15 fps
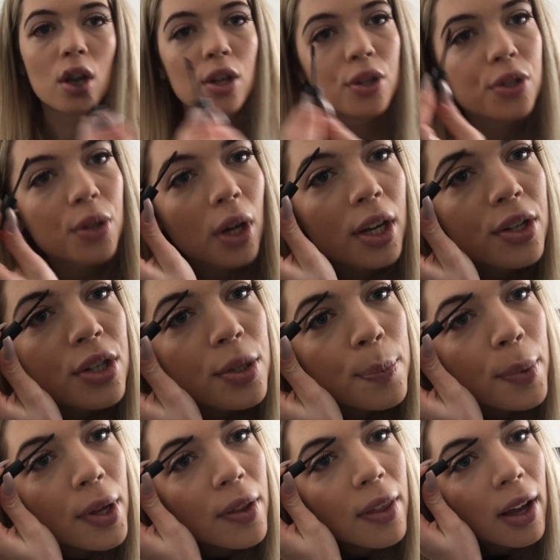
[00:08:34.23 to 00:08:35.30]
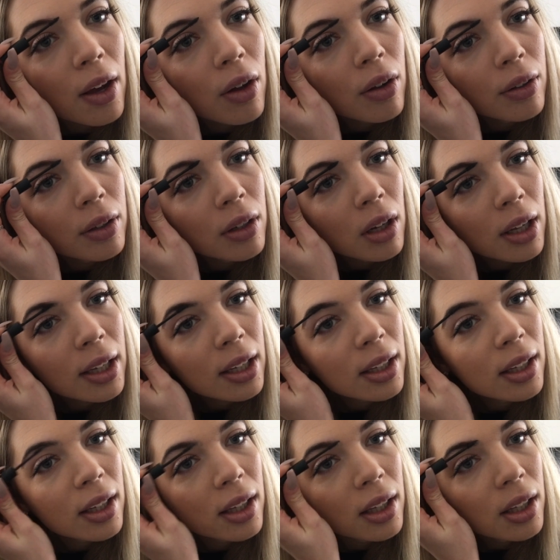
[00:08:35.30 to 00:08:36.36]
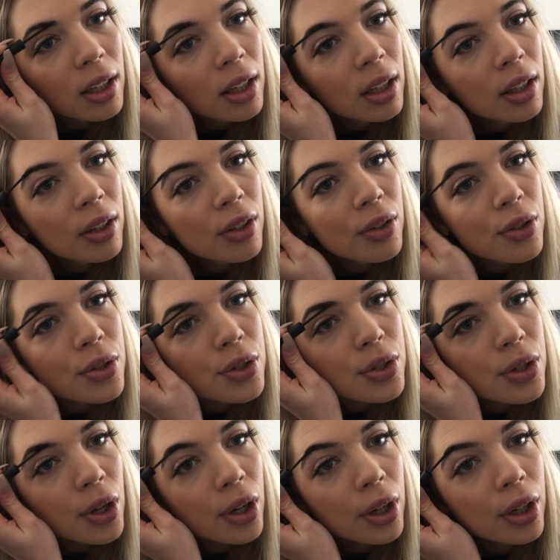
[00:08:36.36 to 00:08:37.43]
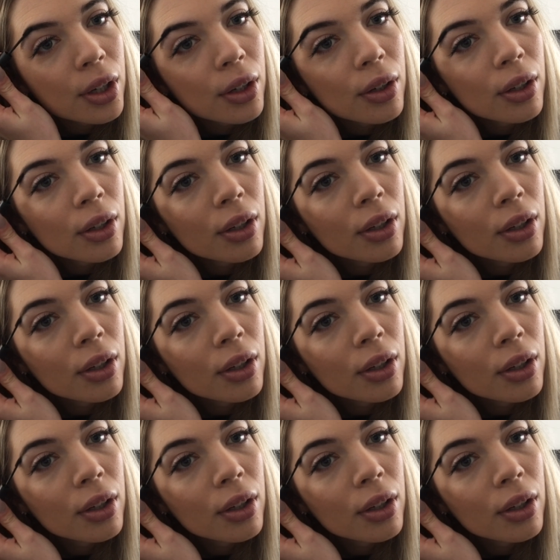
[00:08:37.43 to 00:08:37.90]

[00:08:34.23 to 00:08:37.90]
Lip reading: So I just put that on like so.